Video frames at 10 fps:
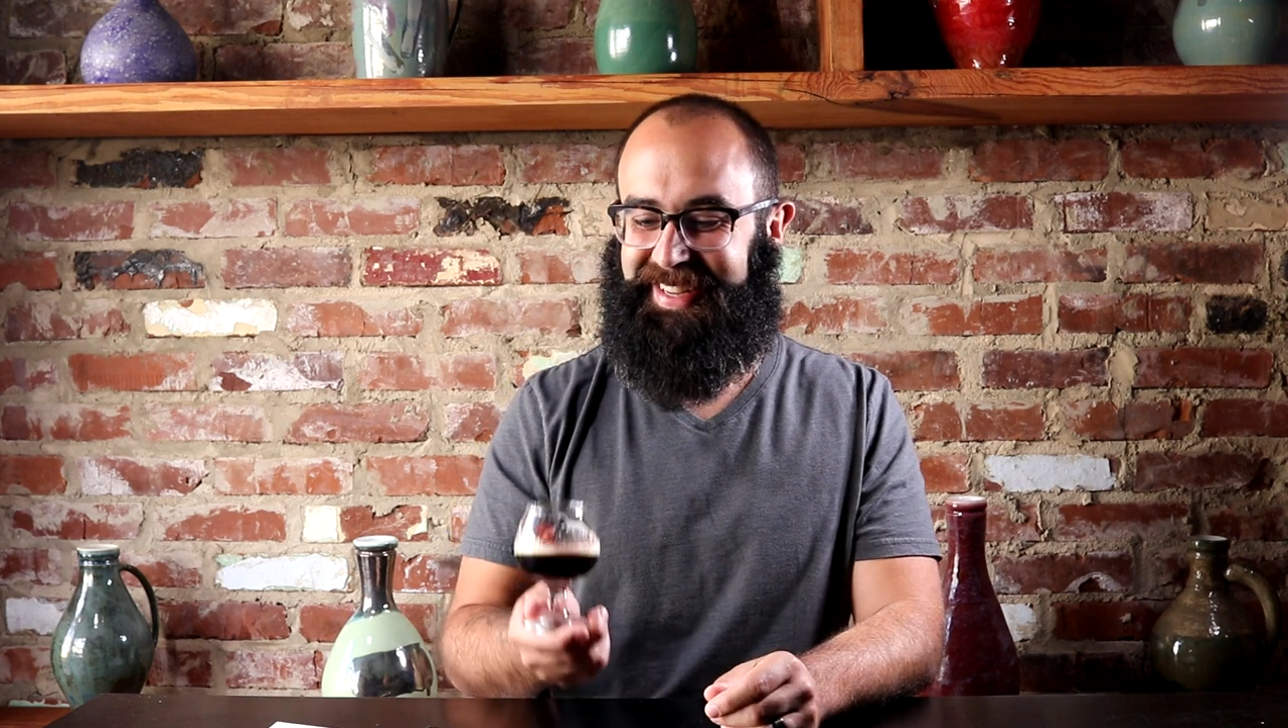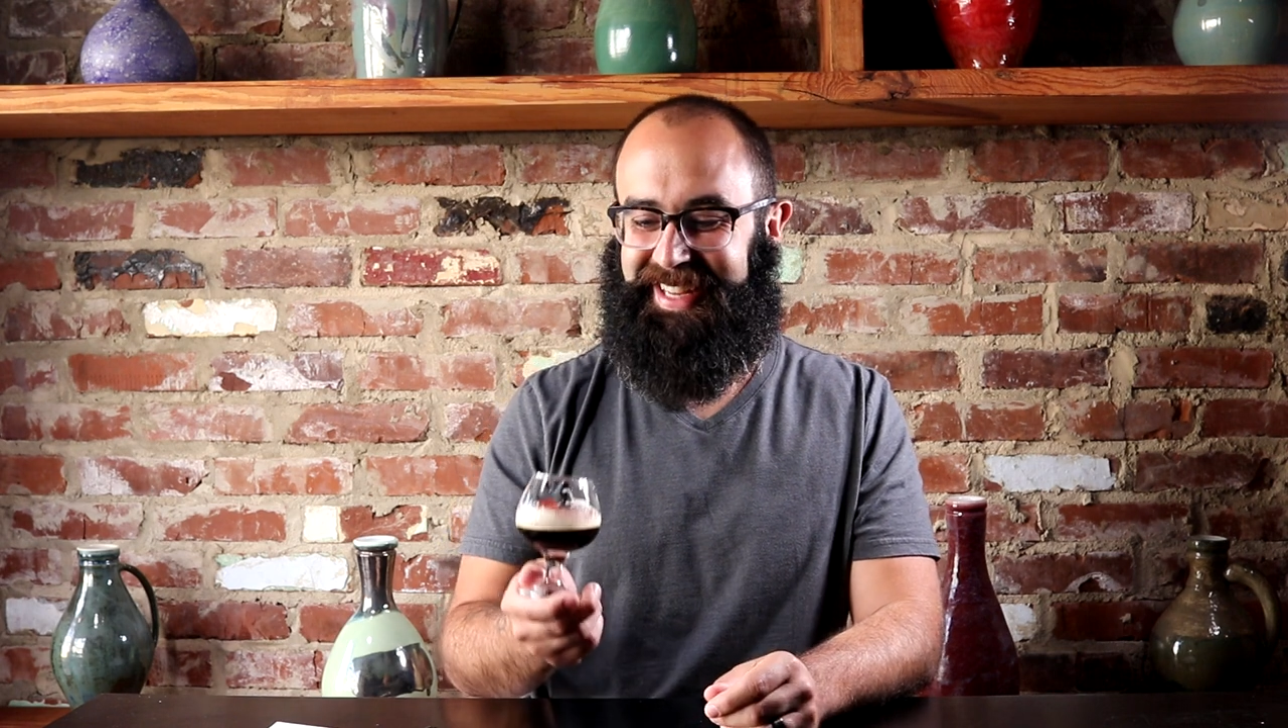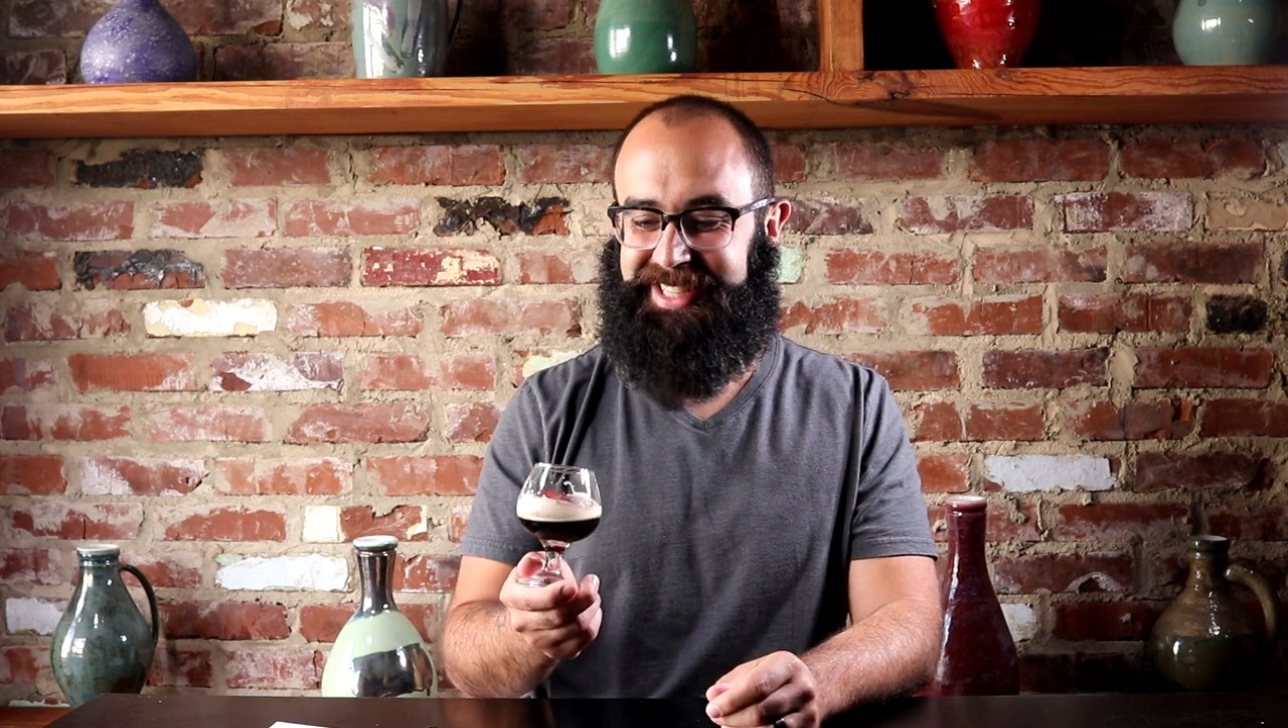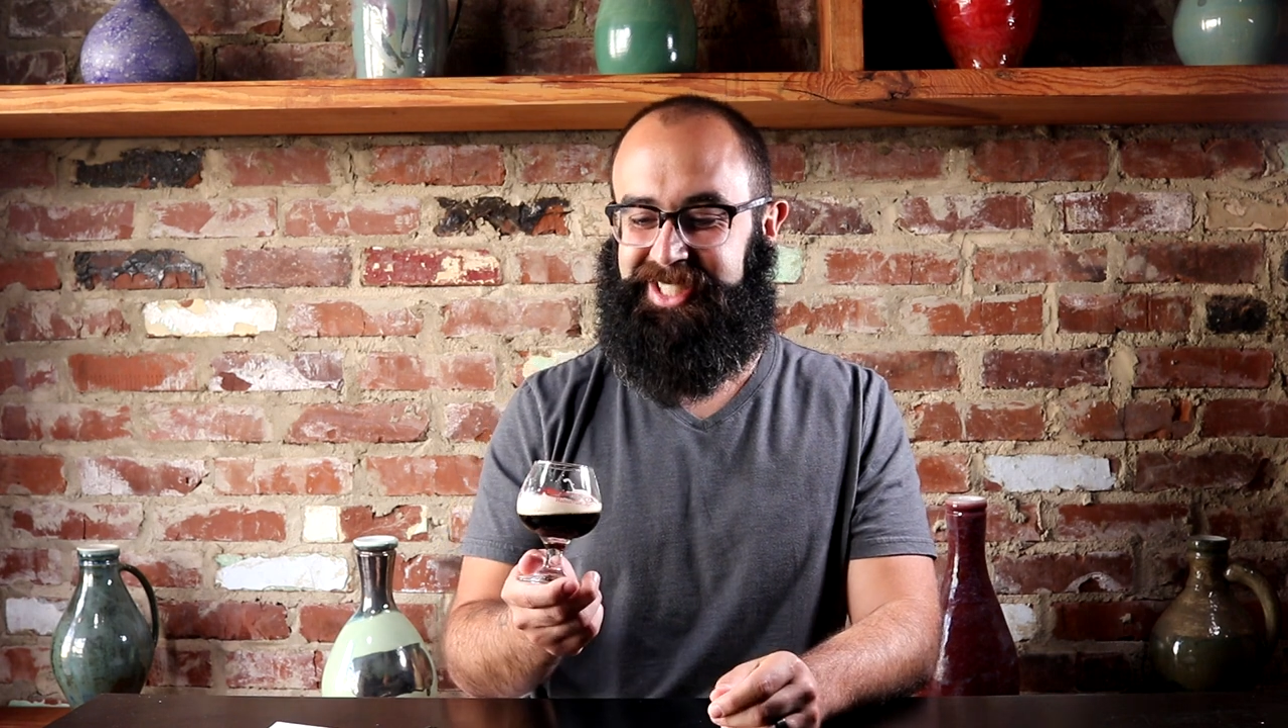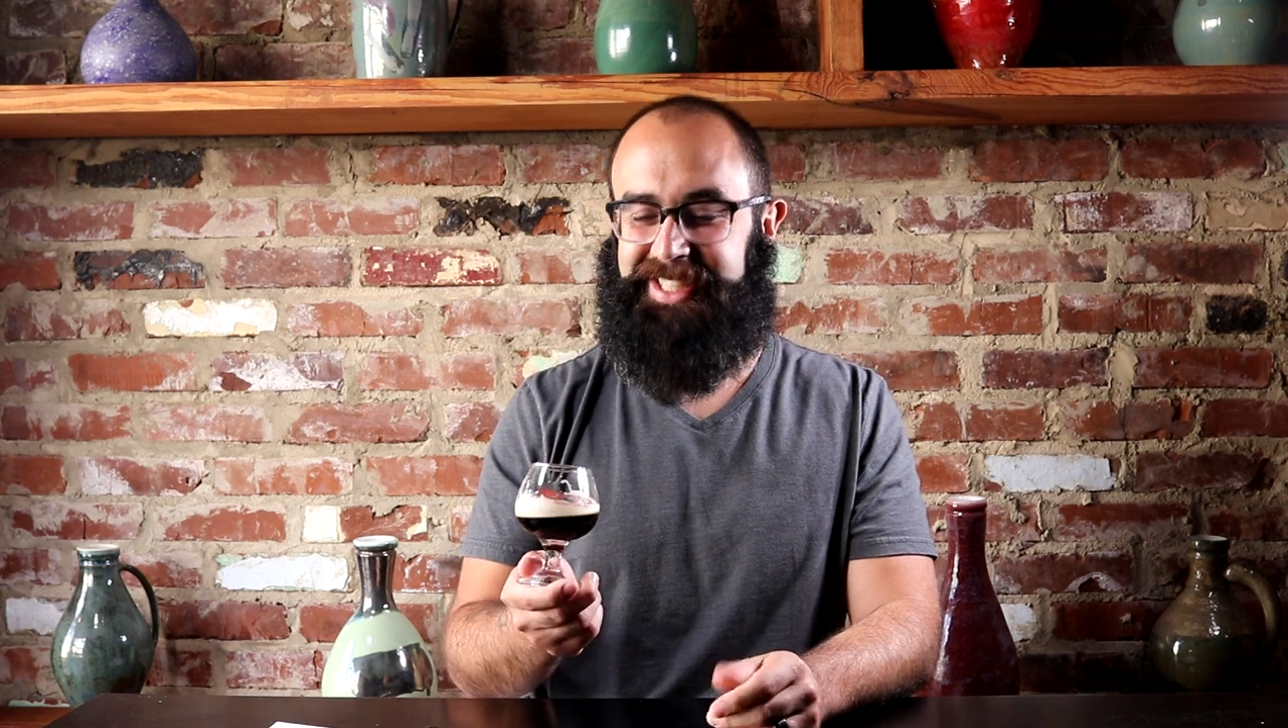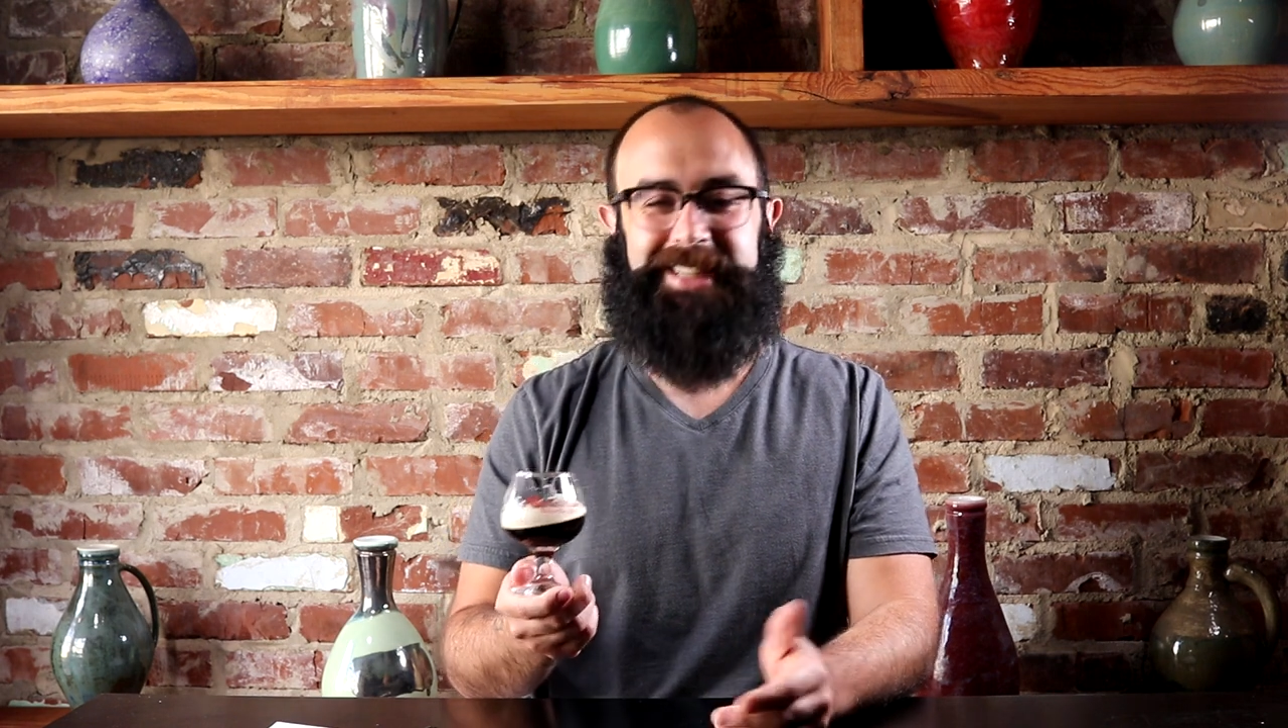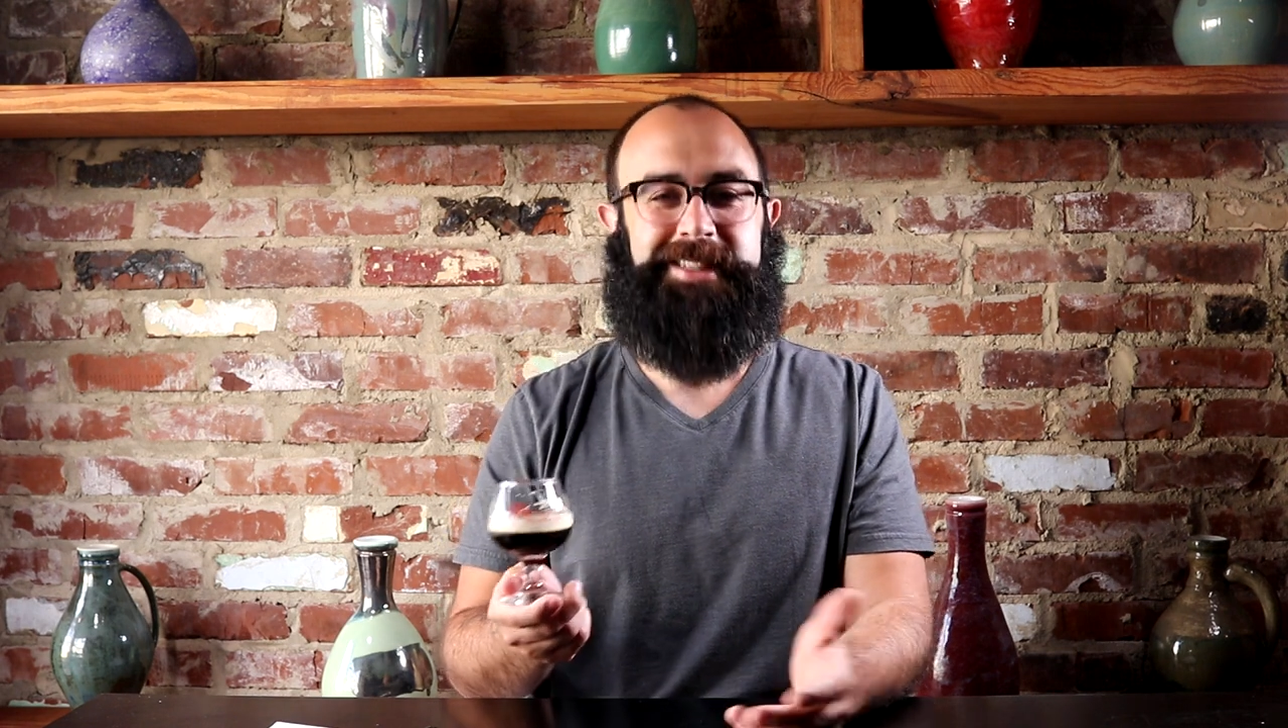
It's just like a